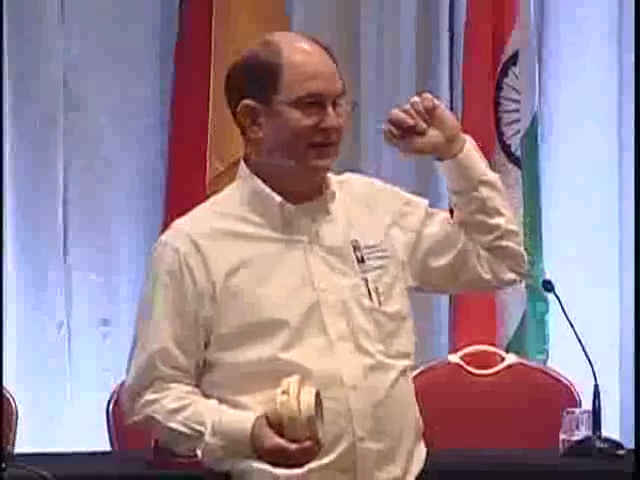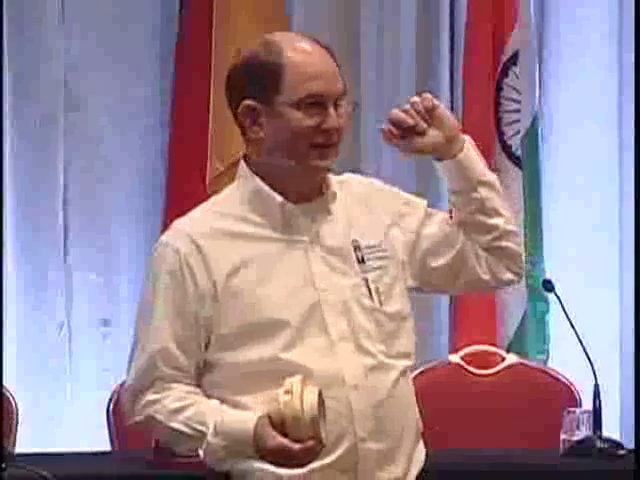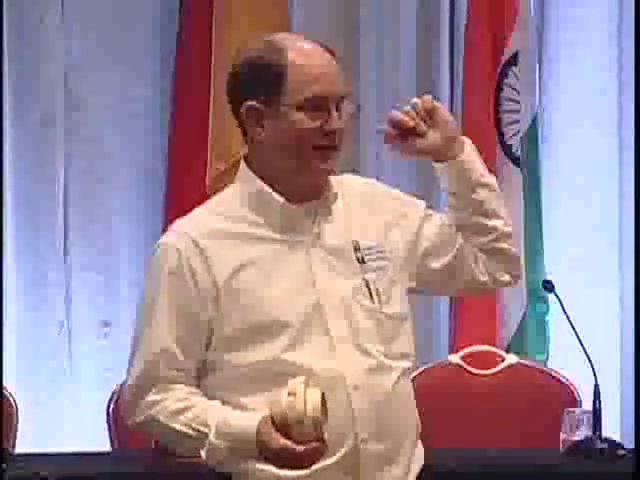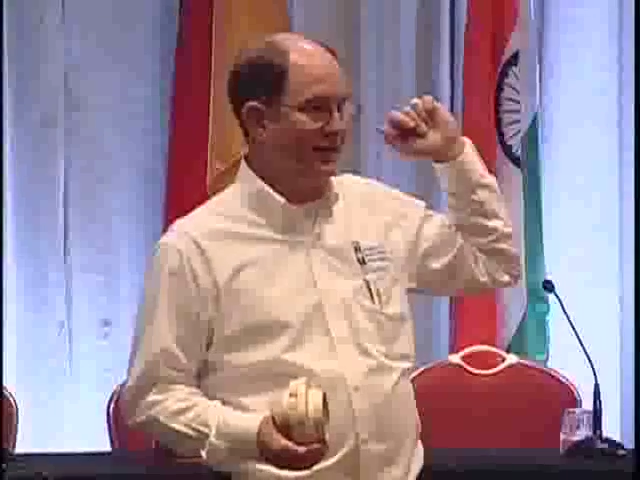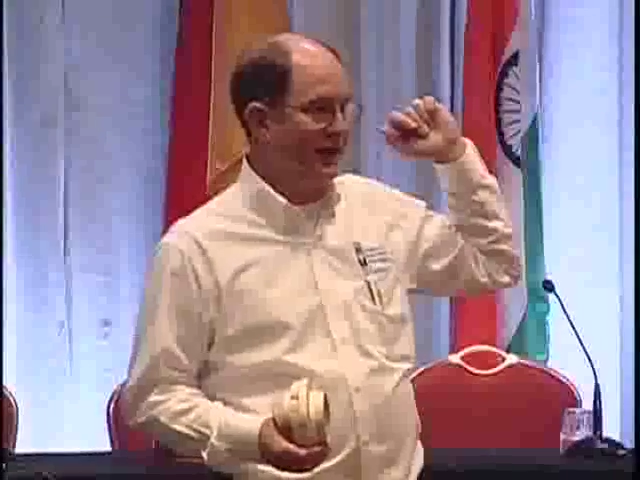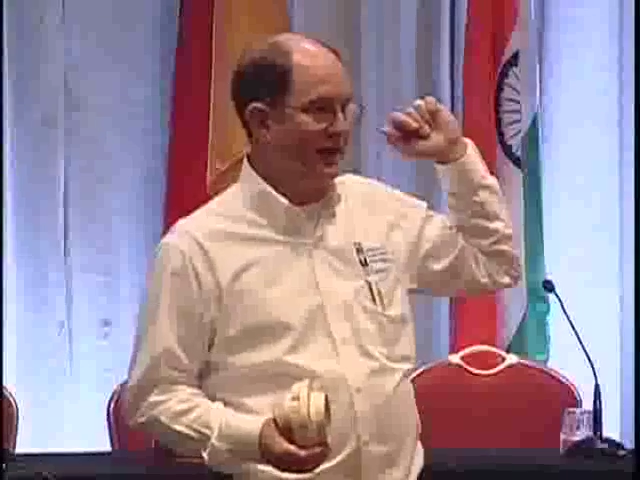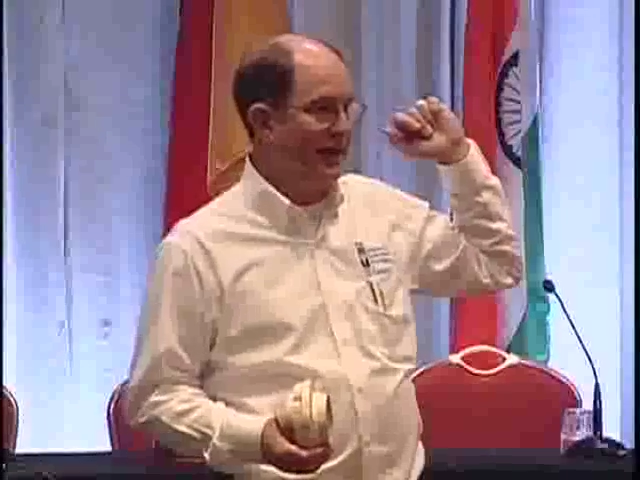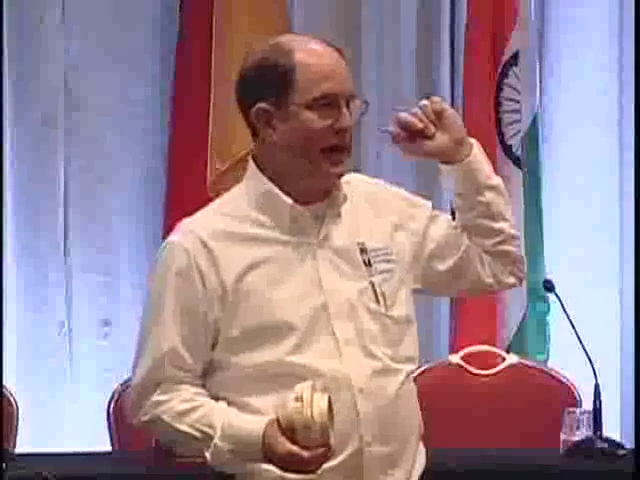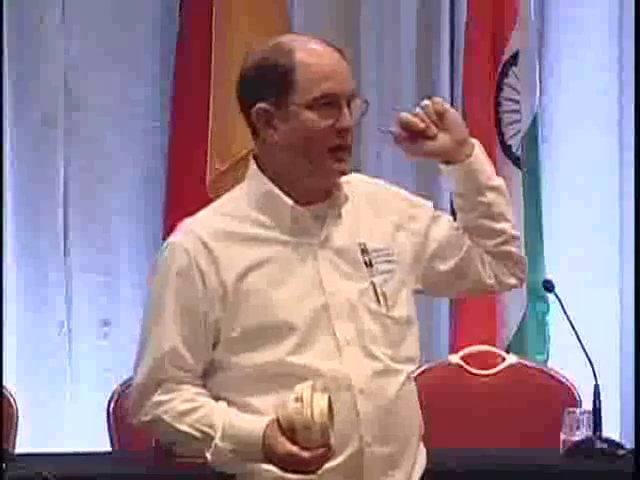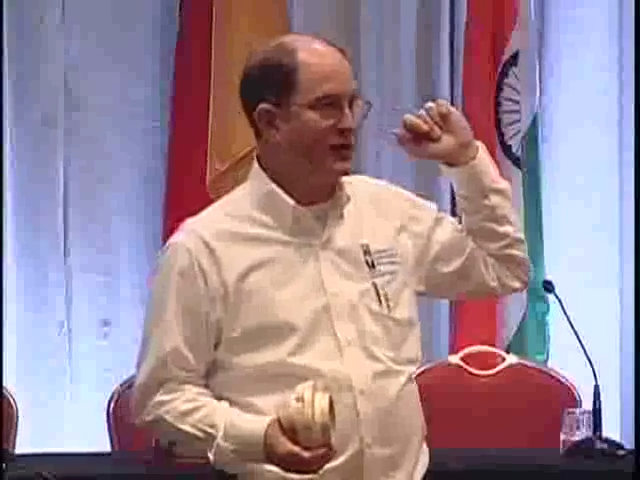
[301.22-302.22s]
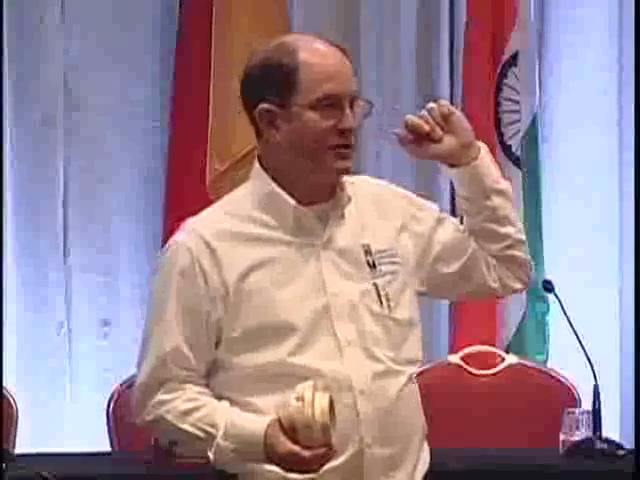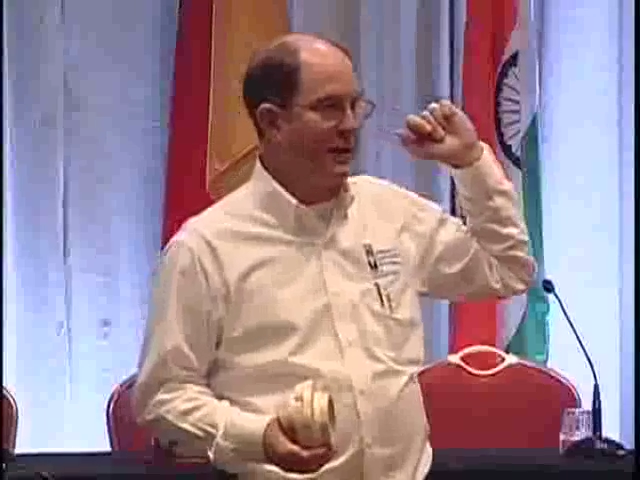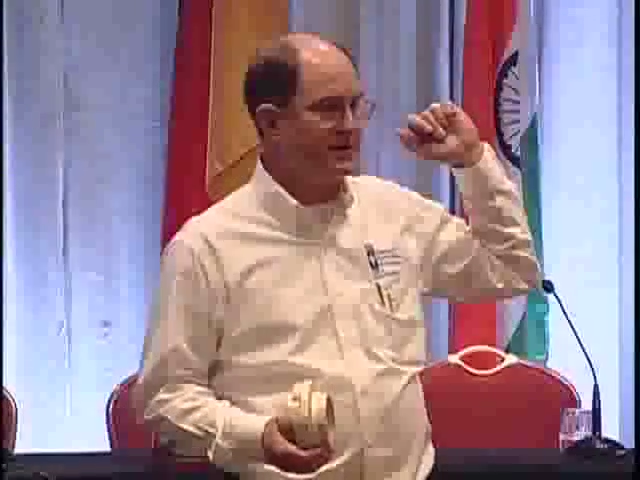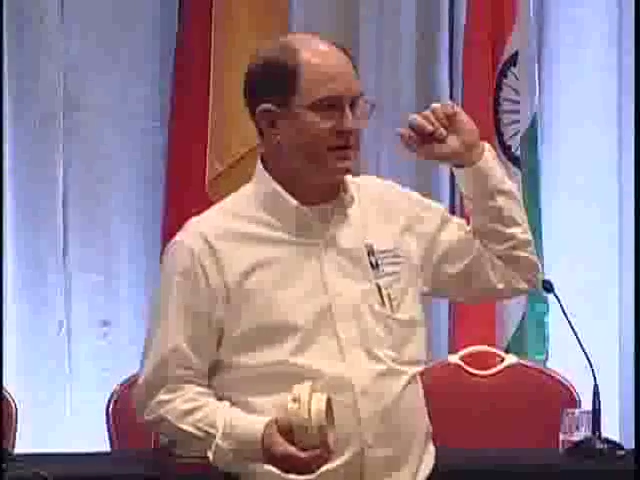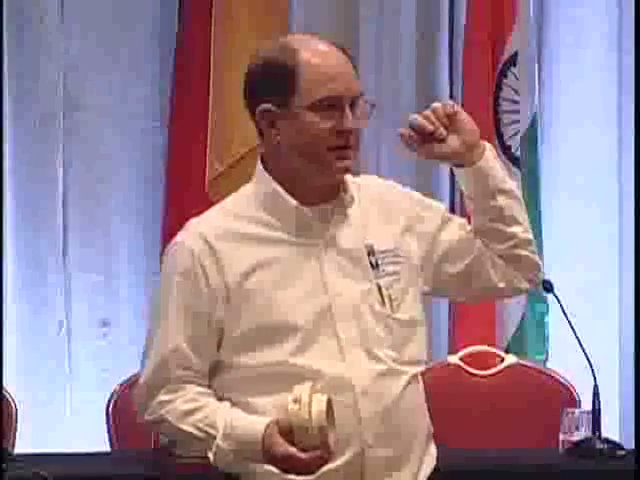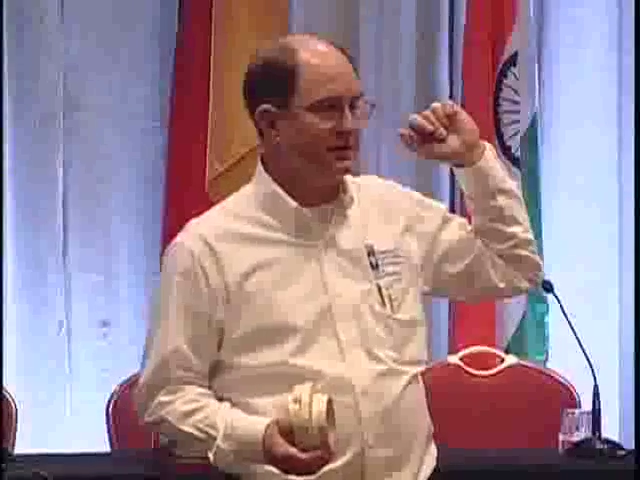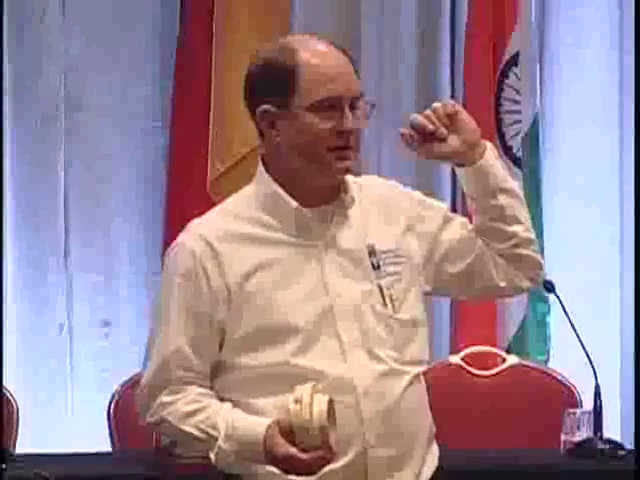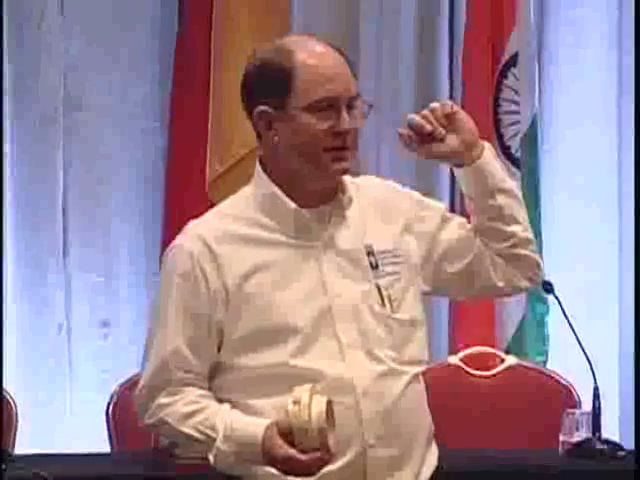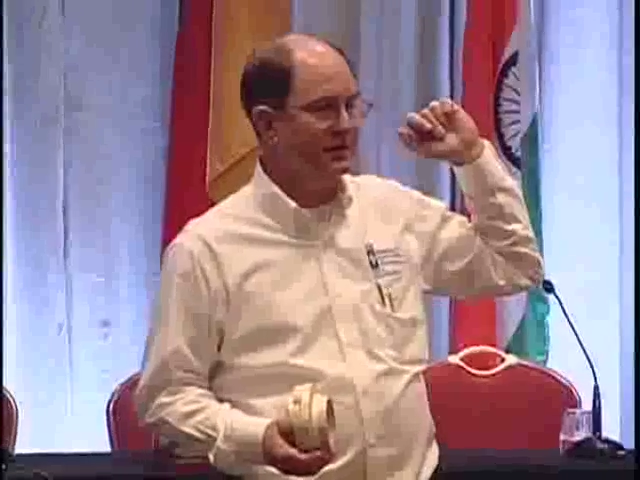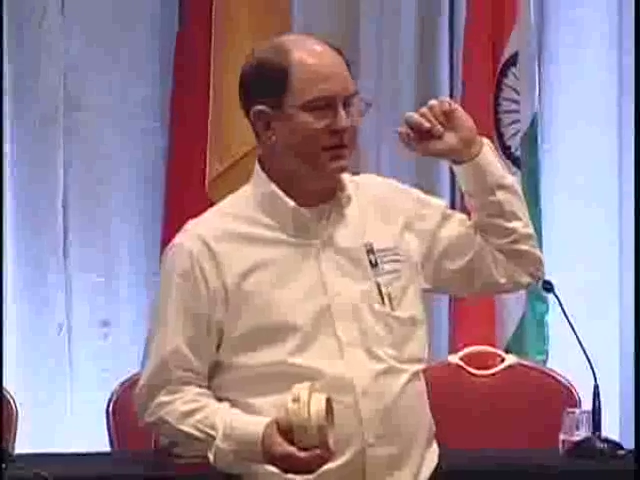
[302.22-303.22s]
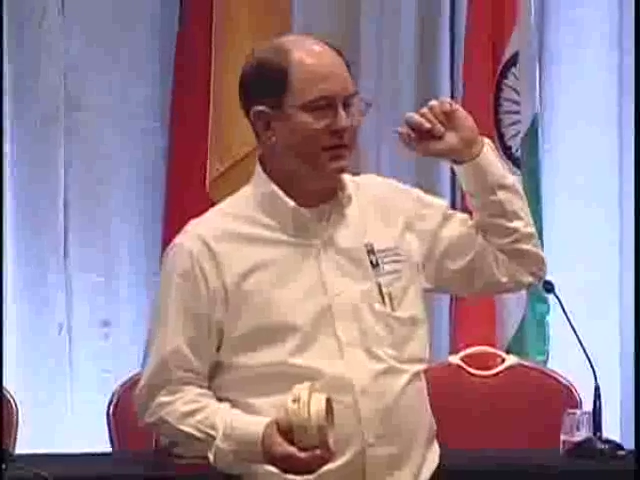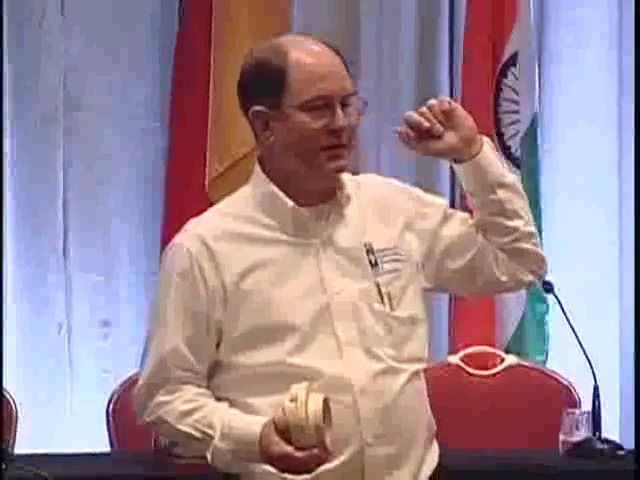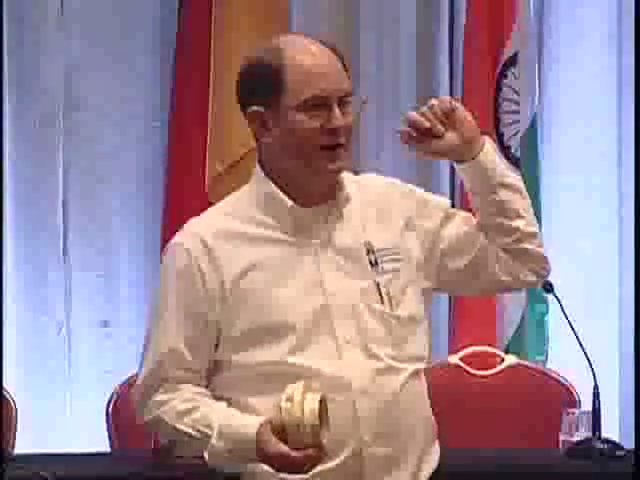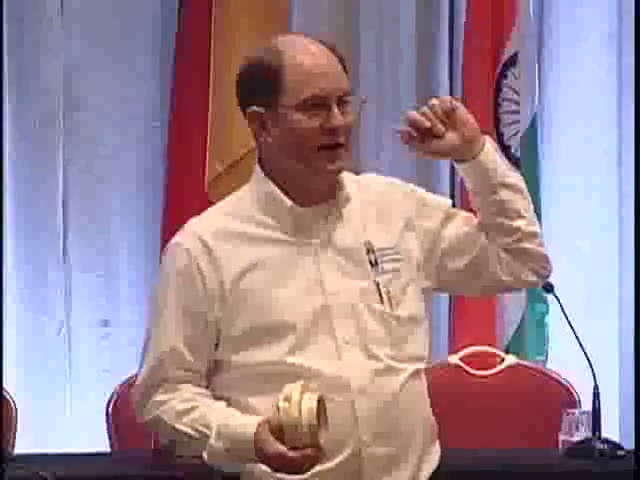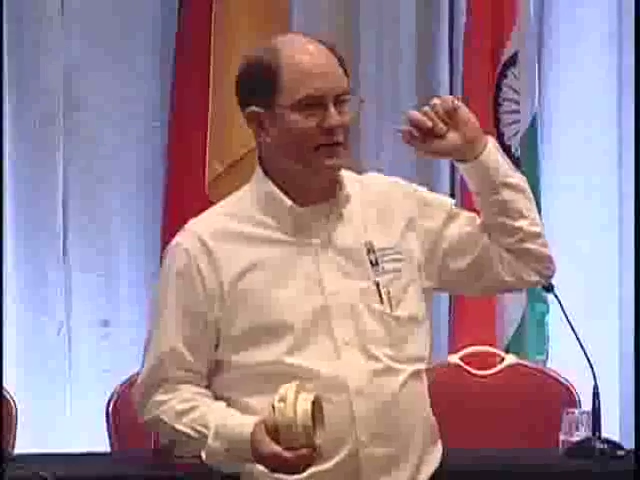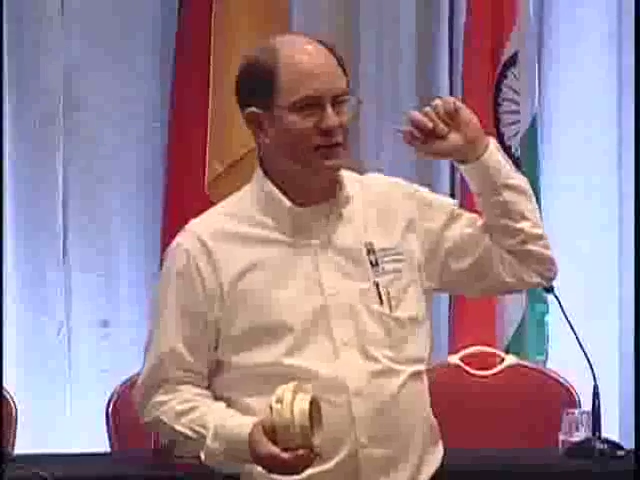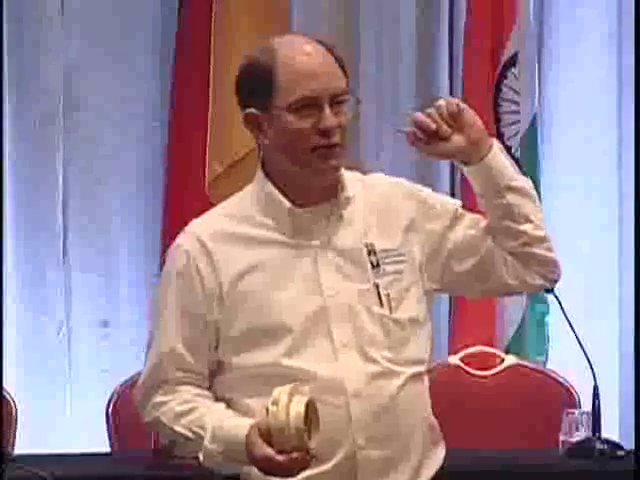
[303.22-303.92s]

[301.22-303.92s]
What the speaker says: Okay? How expensive? if